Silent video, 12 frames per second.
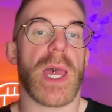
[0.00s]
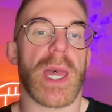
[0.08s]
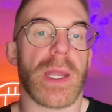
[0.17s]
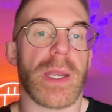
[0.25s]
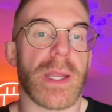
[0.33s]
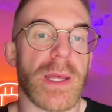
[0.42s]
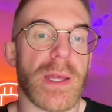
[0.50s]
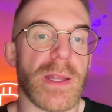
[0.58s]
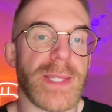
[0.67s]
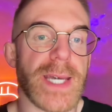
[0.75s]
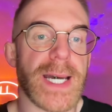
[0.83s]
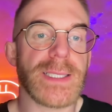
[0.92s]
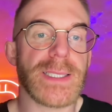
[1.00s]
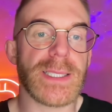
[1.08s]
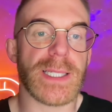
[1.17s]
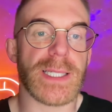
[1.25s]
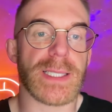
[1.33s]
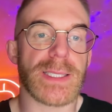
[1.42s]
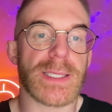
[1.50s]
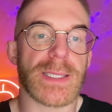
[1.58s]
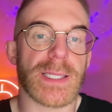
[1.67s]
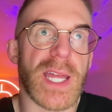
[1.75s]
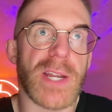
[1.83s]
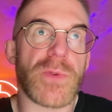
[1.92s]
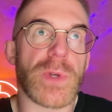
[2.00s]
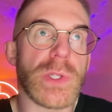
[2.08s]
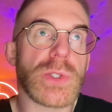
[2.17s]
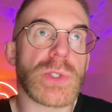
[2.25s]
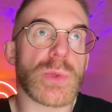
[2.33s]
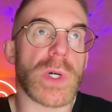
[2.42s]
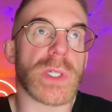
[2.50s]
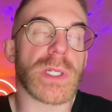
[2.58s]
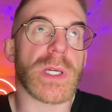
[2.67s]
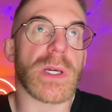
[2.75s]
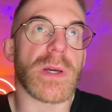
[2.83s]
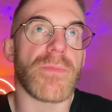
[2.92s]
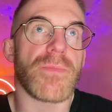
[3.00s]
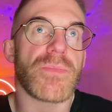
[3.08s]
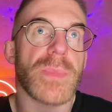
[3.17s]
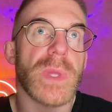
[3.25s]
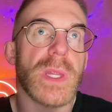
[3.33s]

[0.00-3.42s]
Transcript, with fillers: And that is, and if we look to what um,